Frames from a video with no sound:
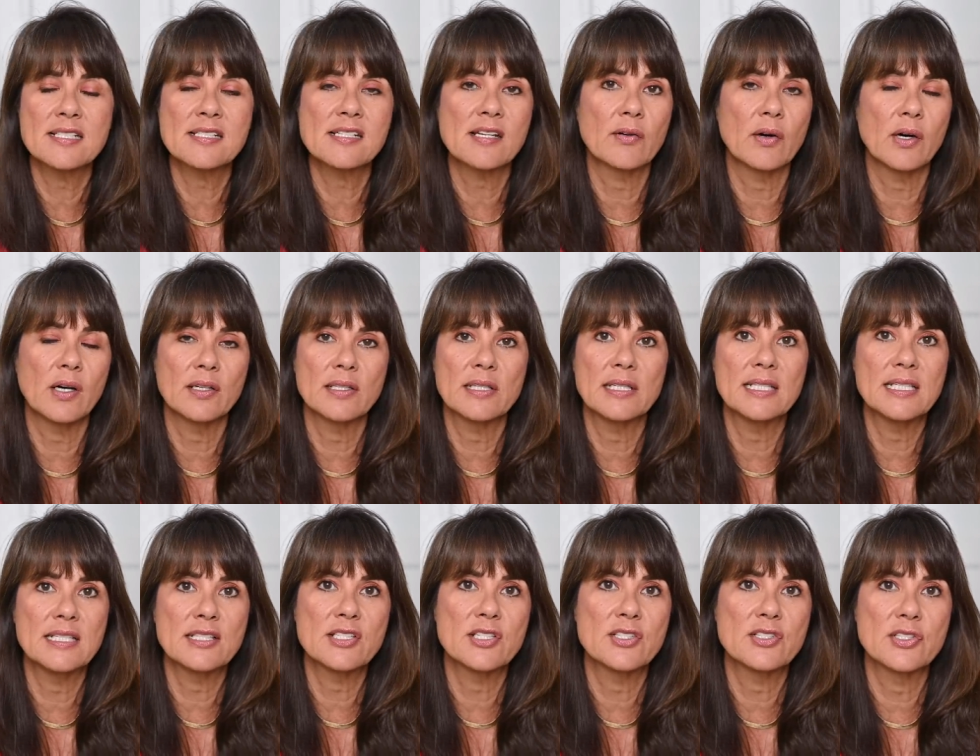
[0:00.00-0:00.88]
So all you
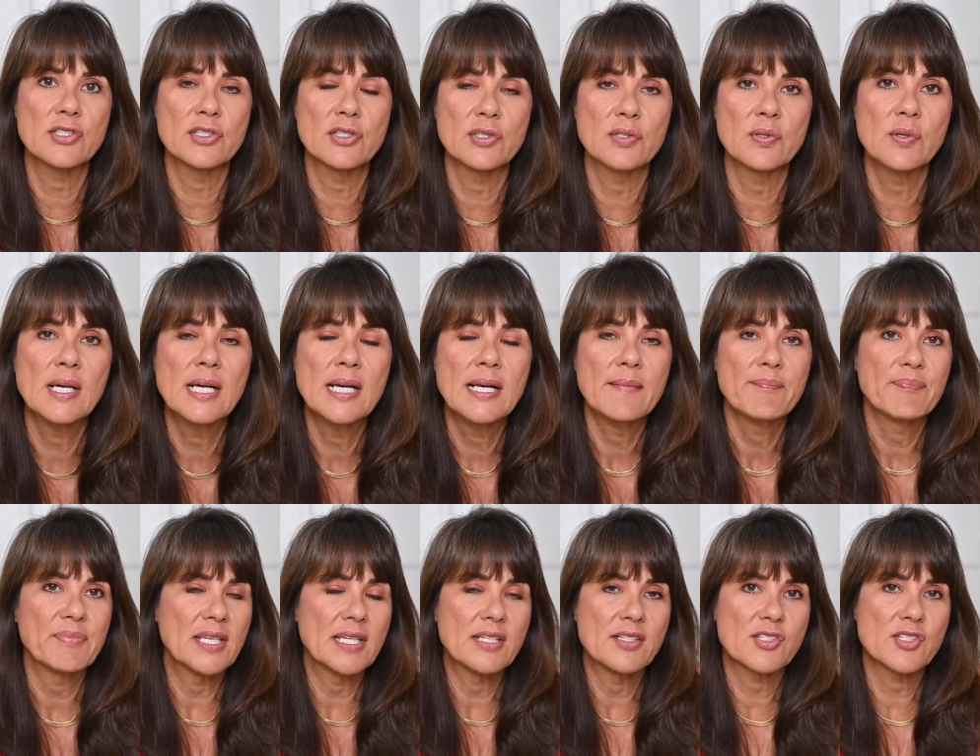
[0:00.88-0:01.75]
need to do
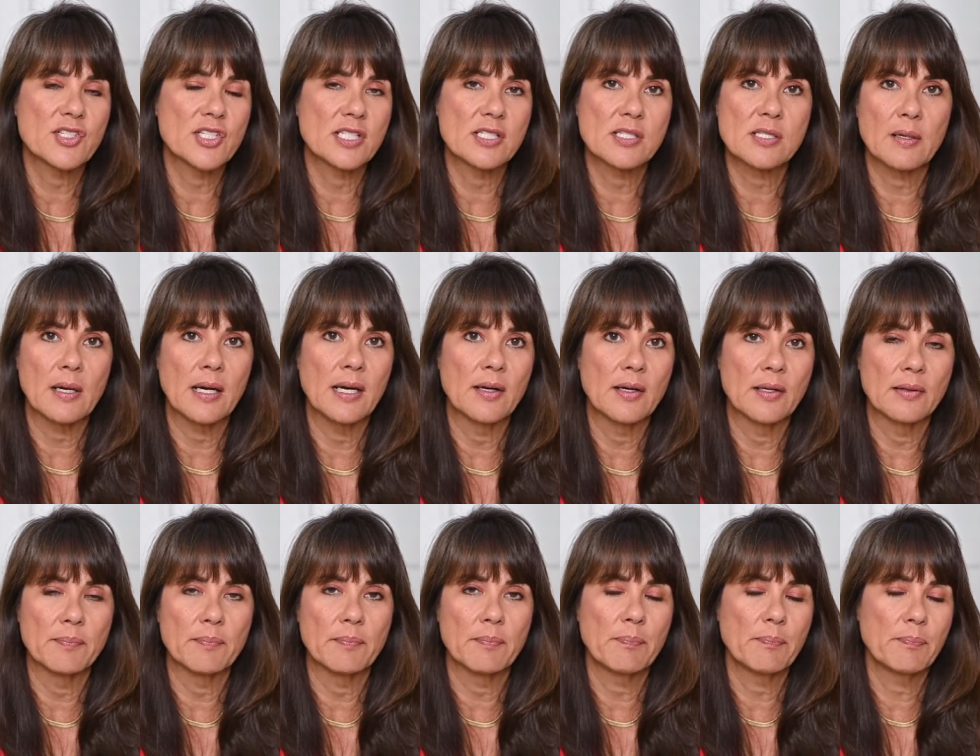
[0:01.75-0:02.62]
is just uh,